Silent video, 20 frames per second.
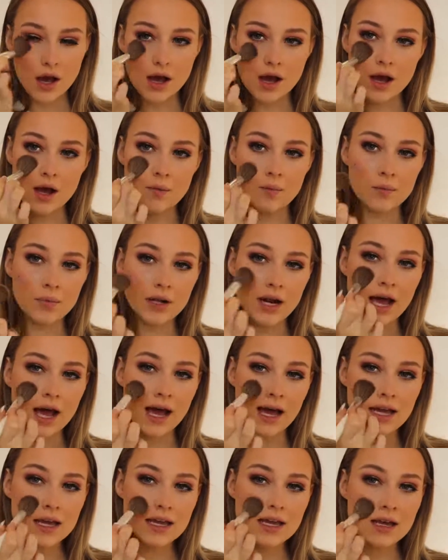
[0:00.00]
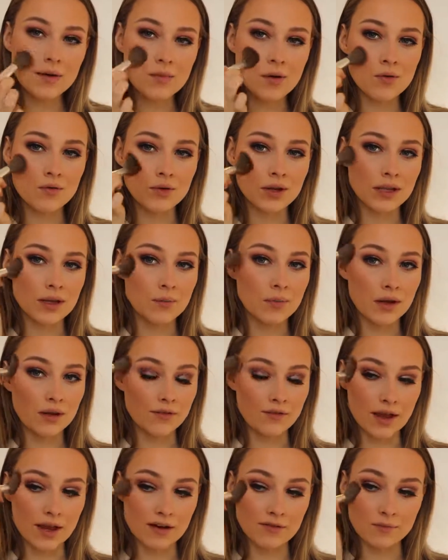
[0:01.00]
But I am a really big
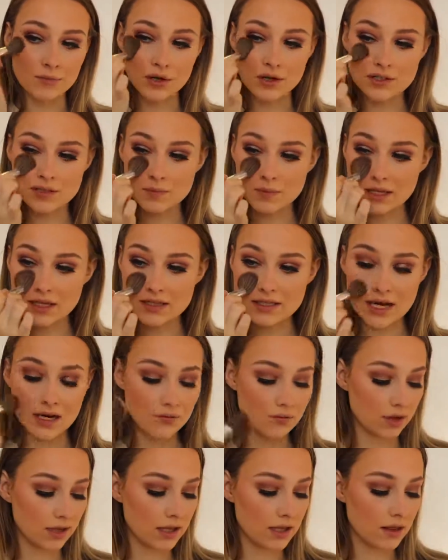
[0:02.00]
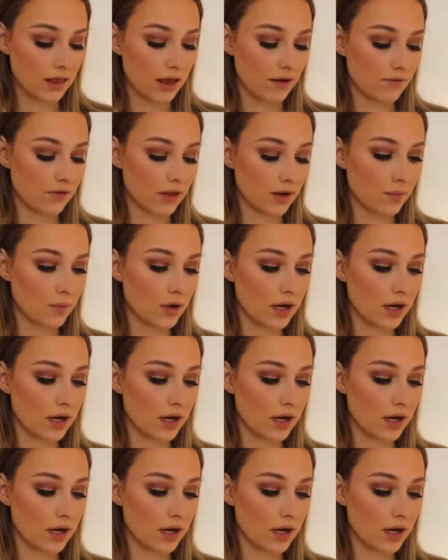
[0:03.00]
fan of Burt's Bees. I really love their